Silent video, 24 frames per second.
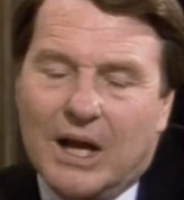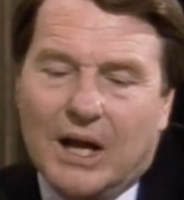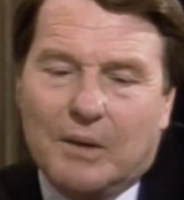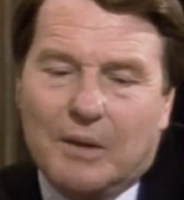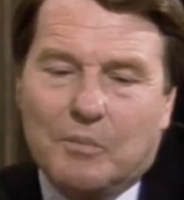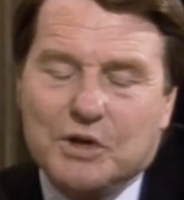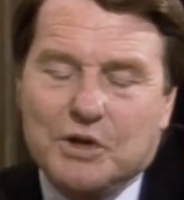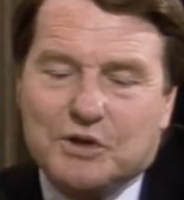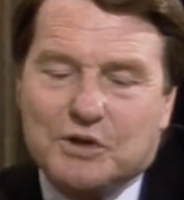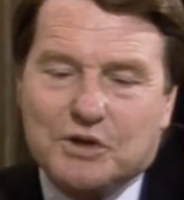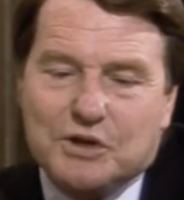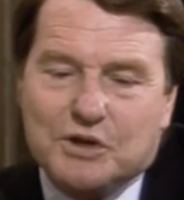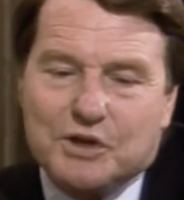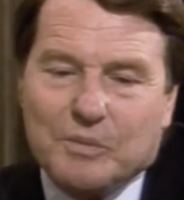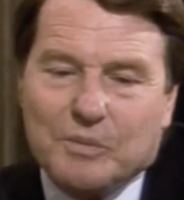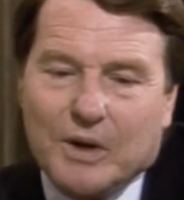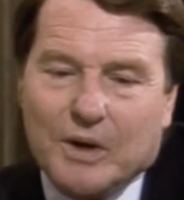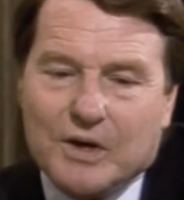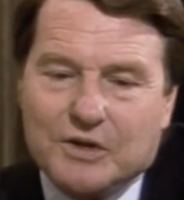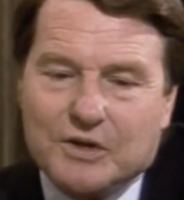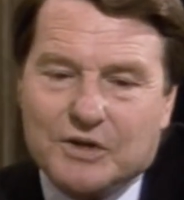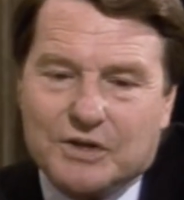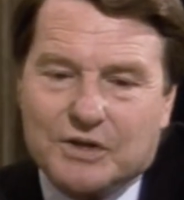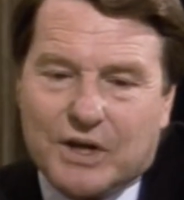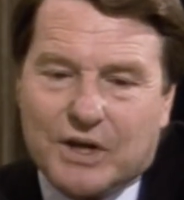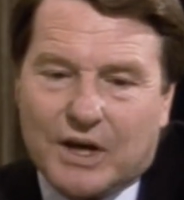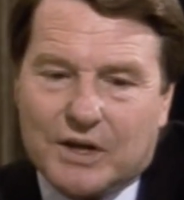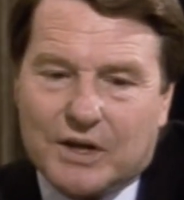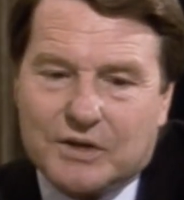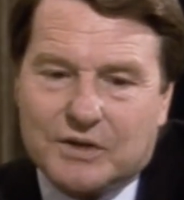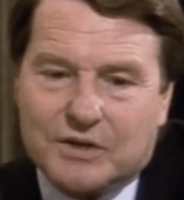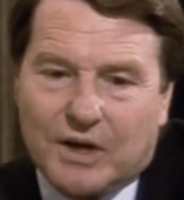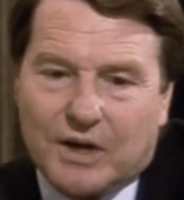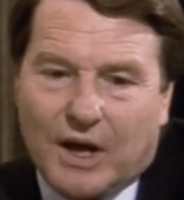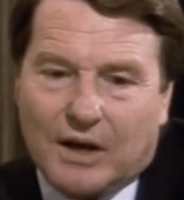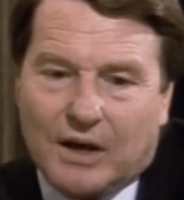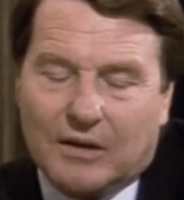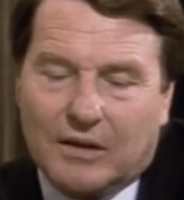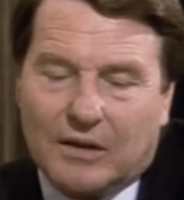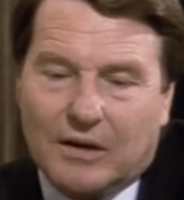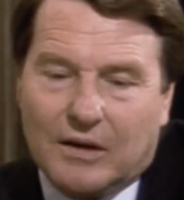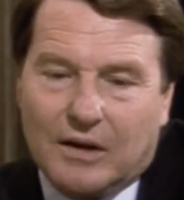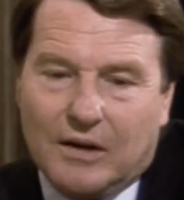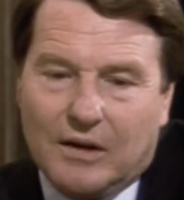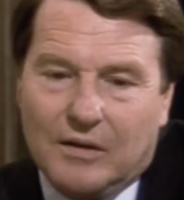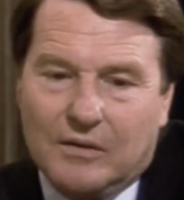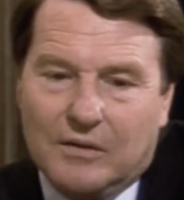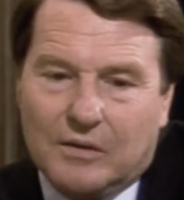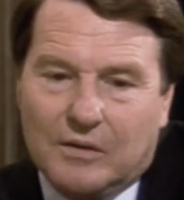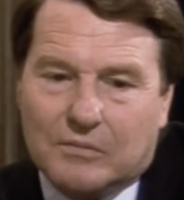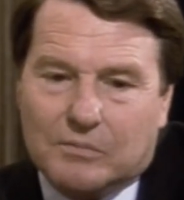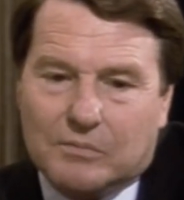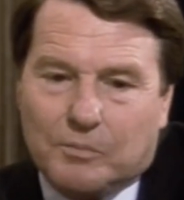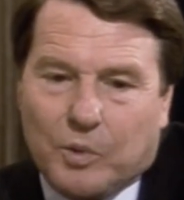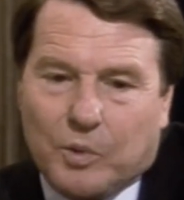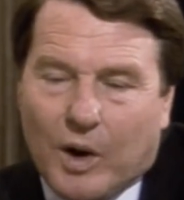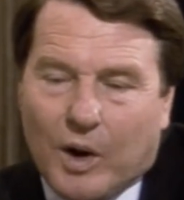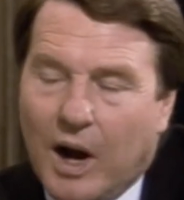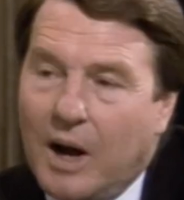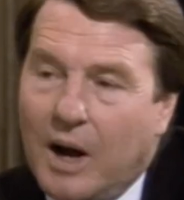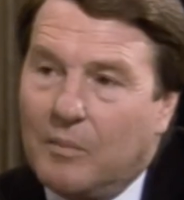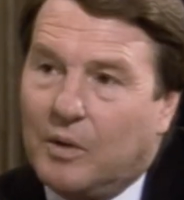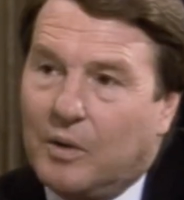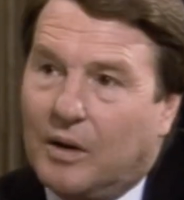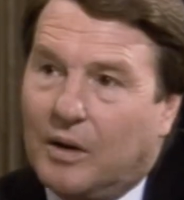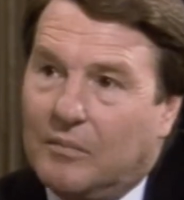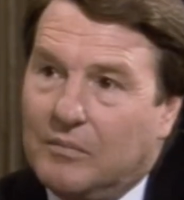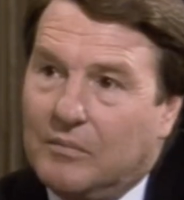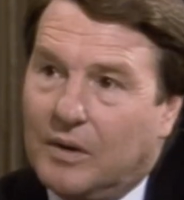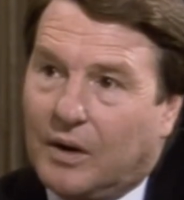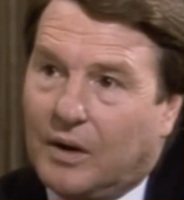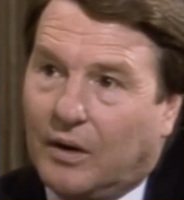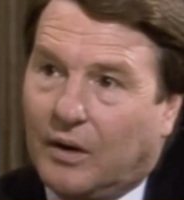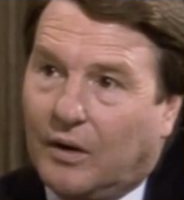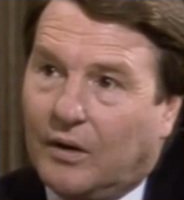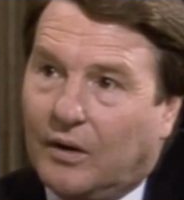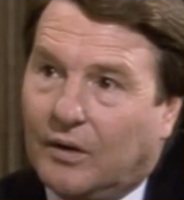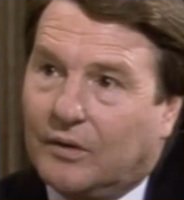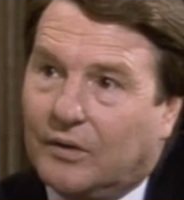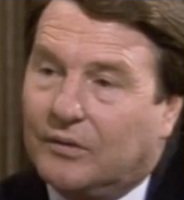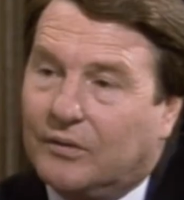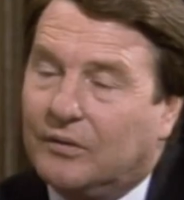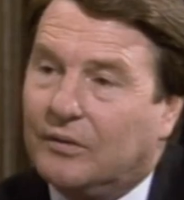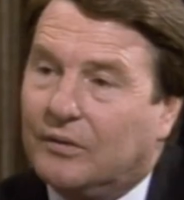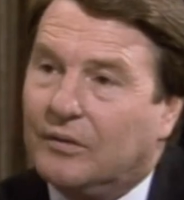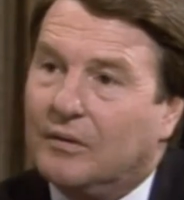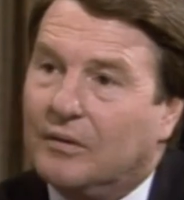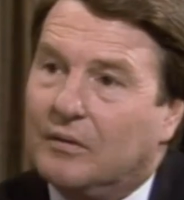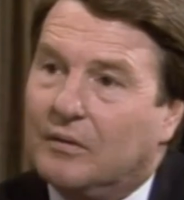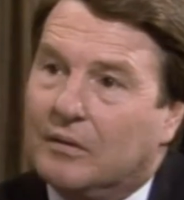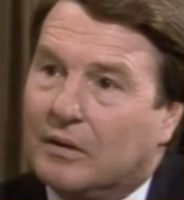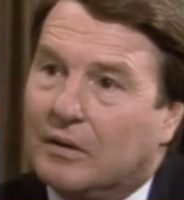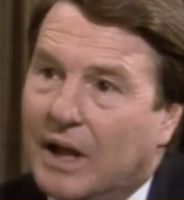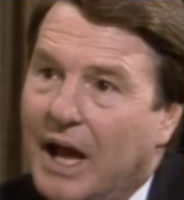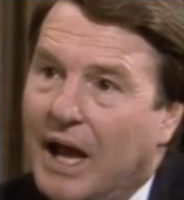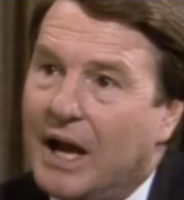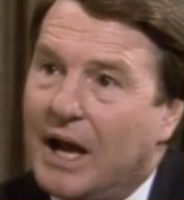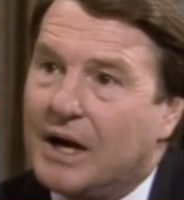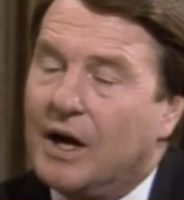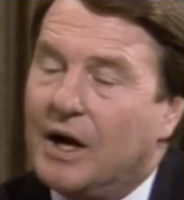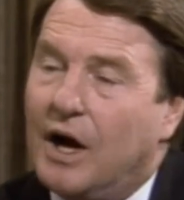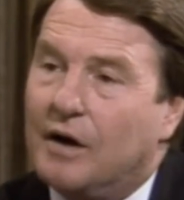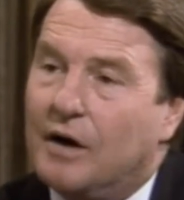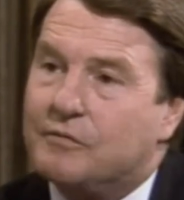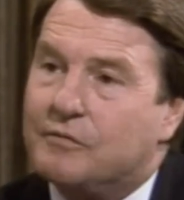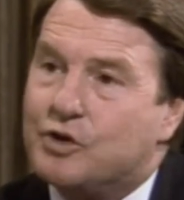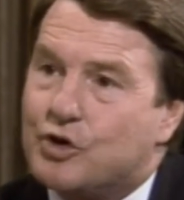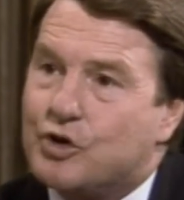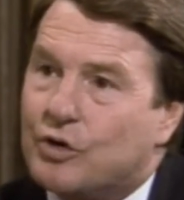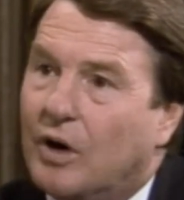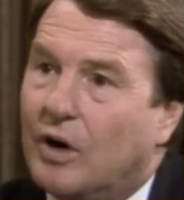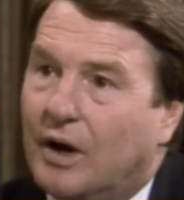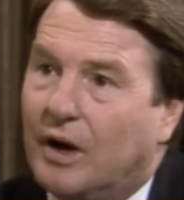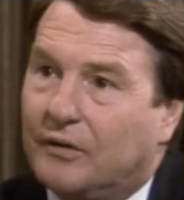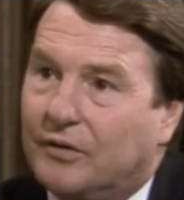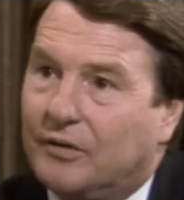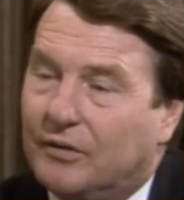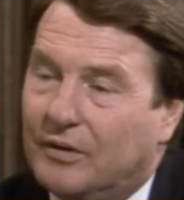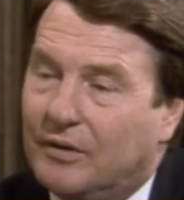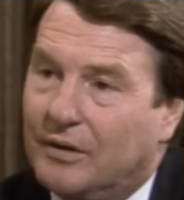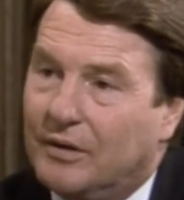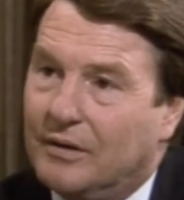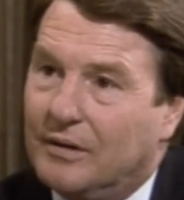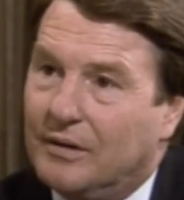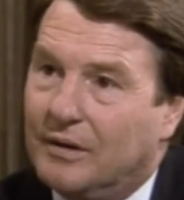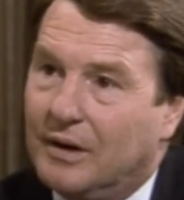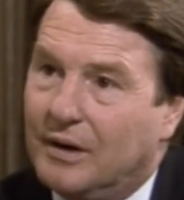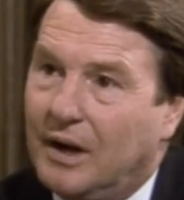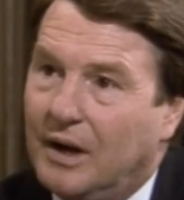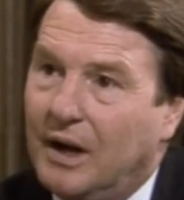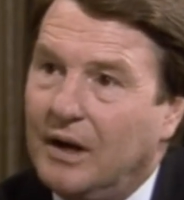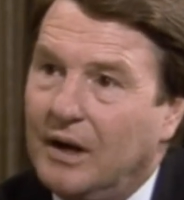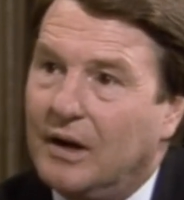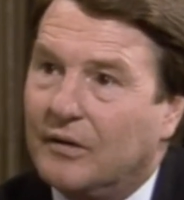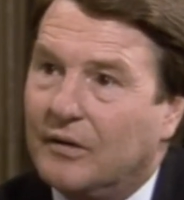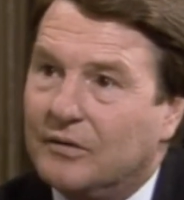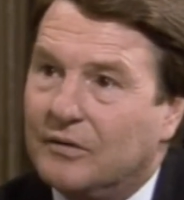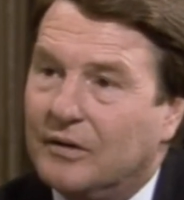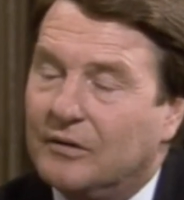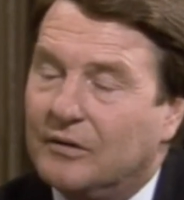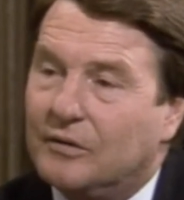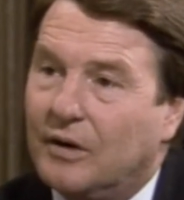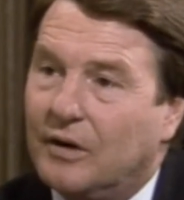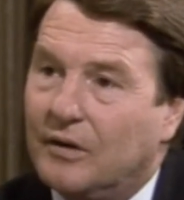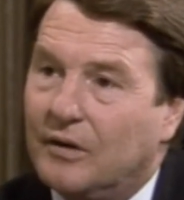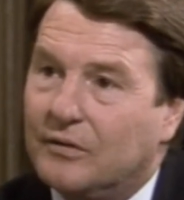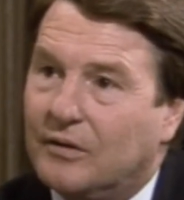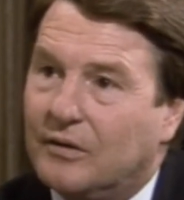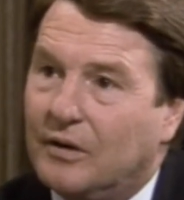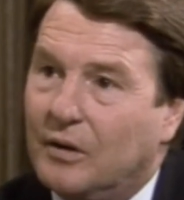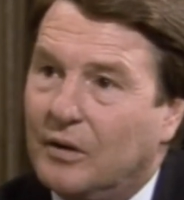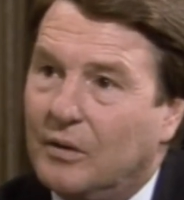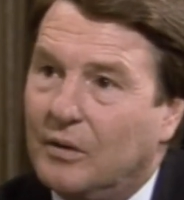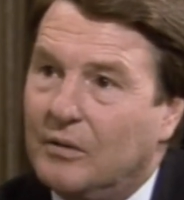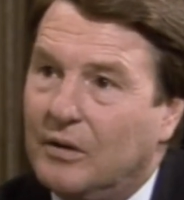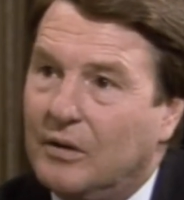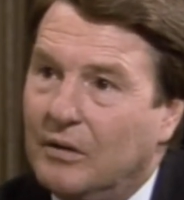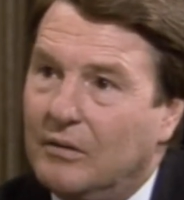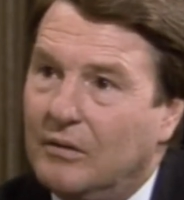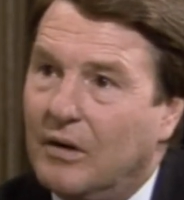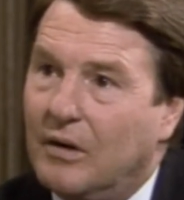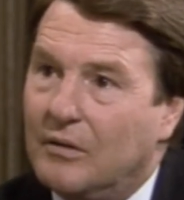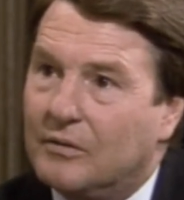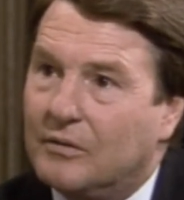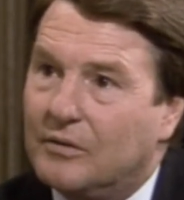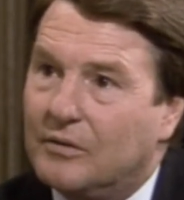Mr. Shamir says that the problem is lack of trust. He doesn't trust you, you don't